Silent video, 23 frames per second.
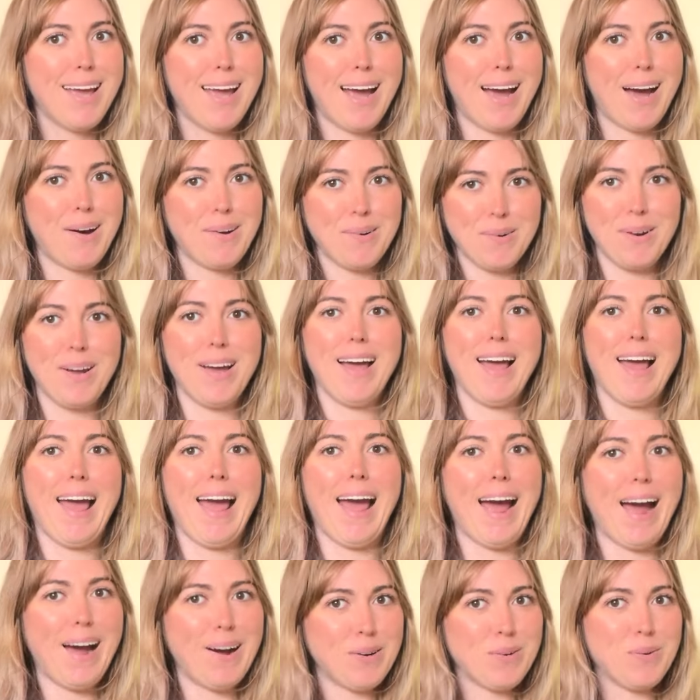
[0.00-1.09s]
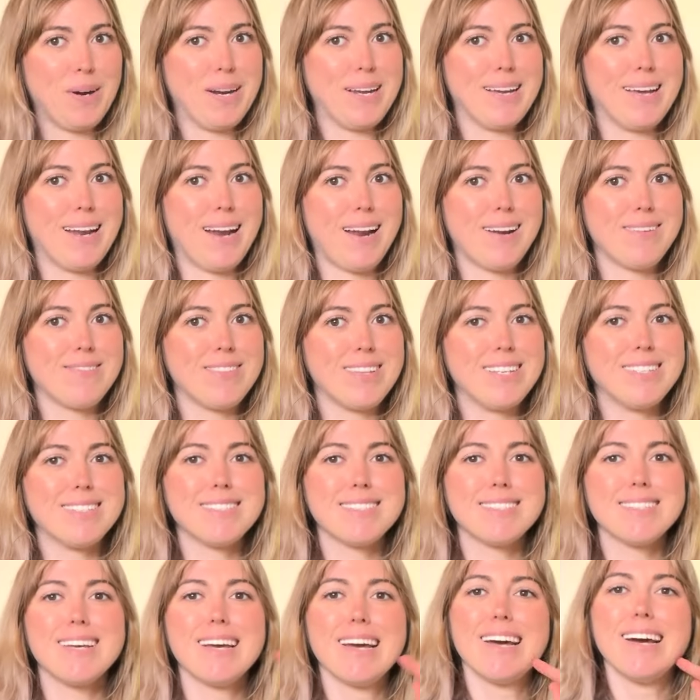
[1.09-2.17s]
how do I get out of
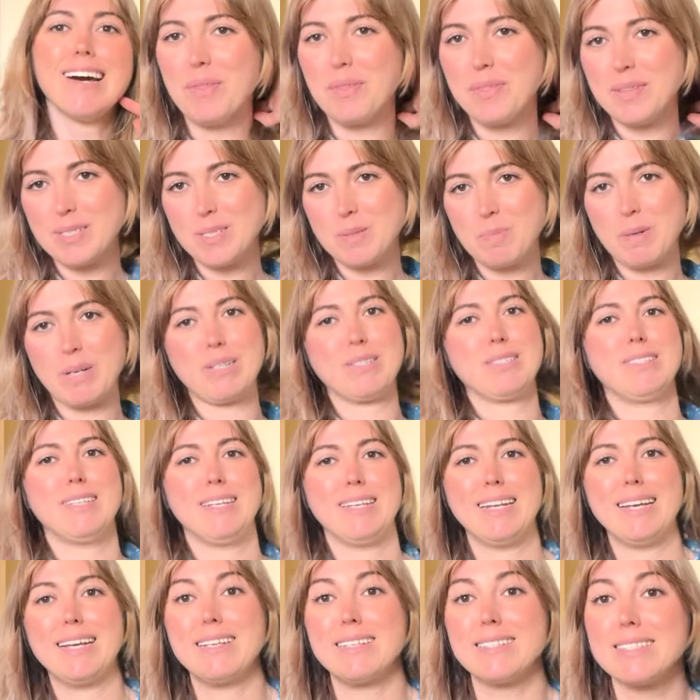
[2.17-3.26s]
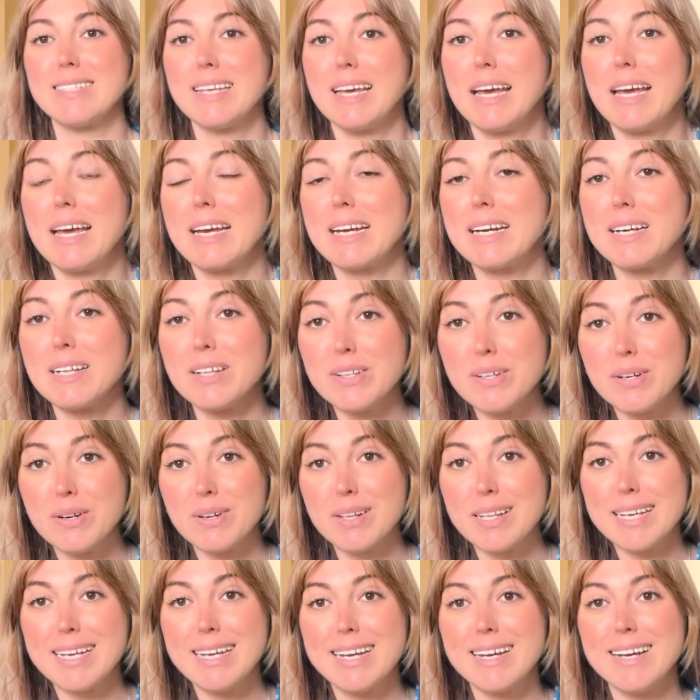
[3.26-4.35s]
this? This person is
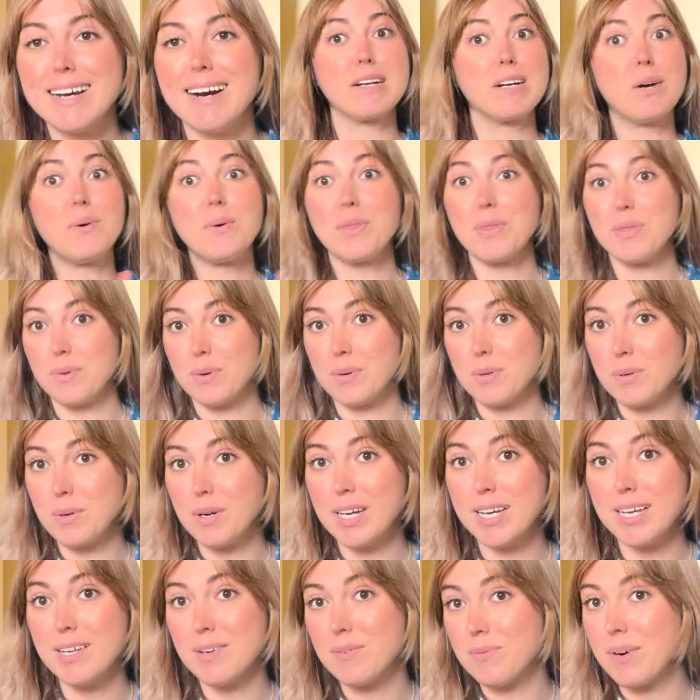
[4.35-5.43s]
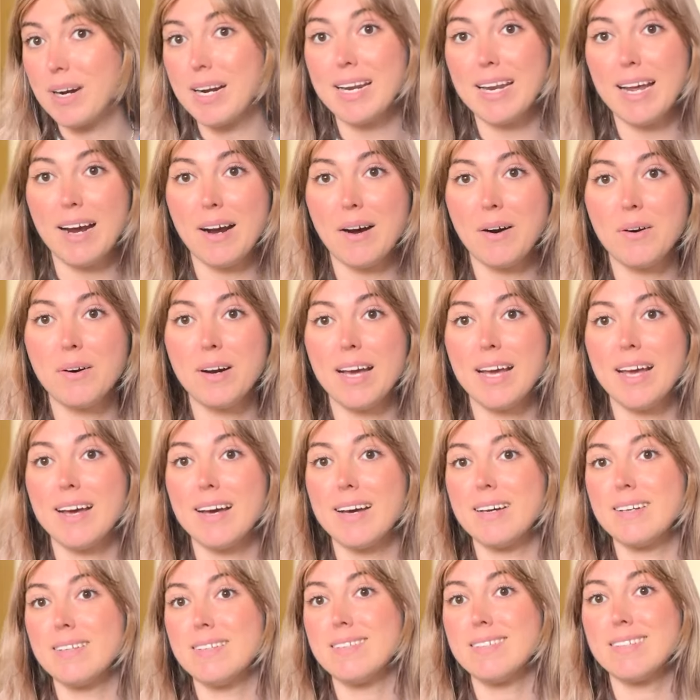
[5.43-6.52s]
clearly going through it right now,
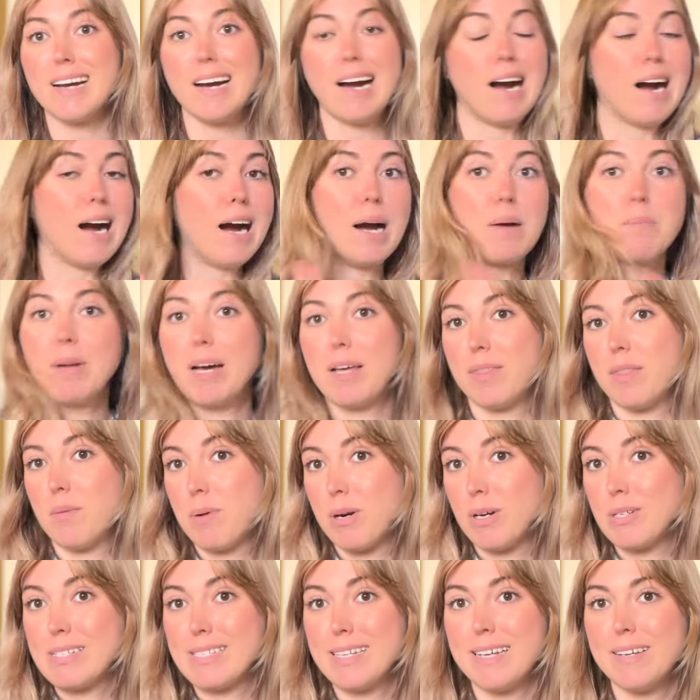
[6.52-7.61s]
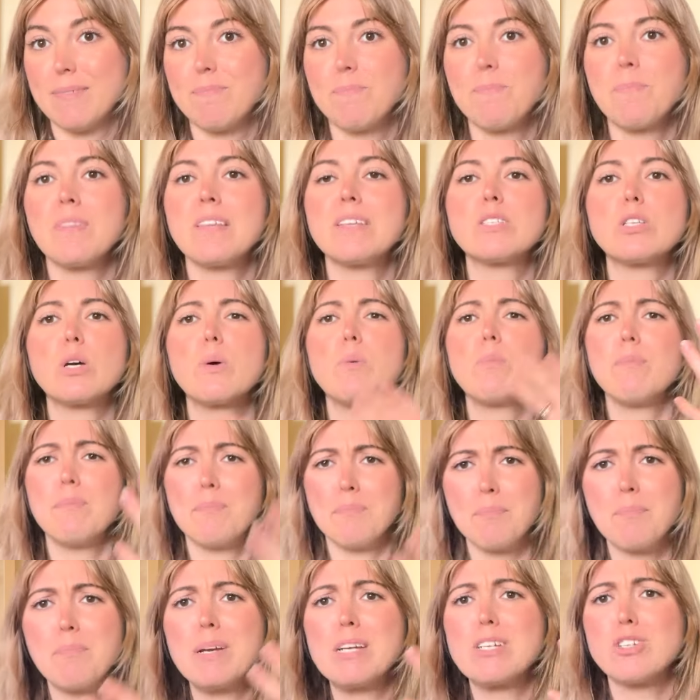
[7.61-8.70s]
and I'm not the person. So
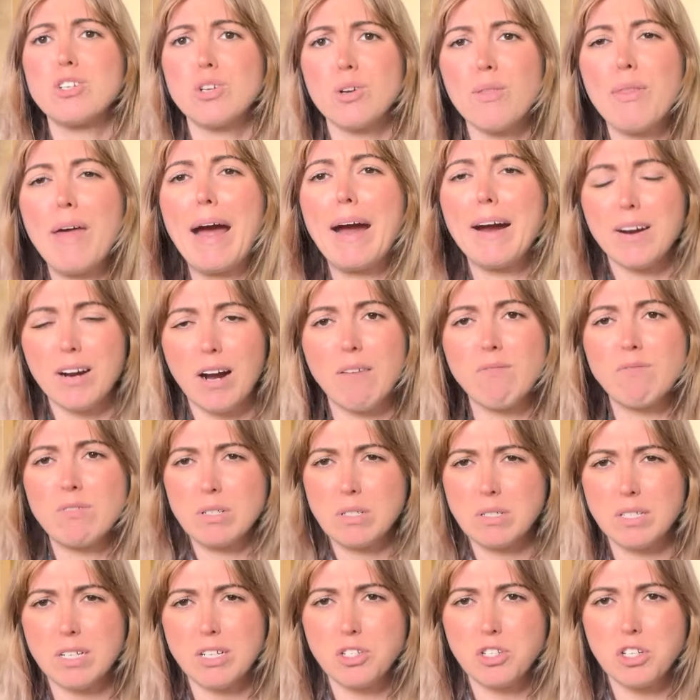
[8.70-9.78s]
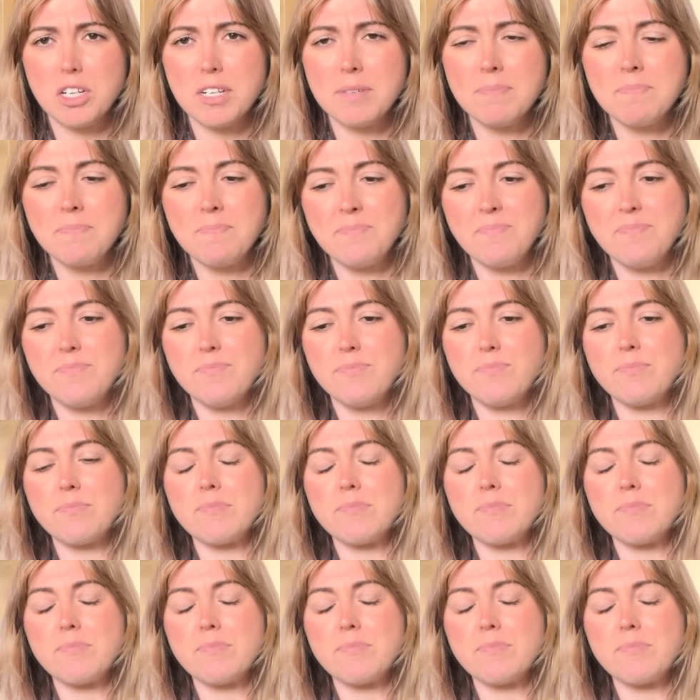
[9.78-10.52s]
picture that conversation.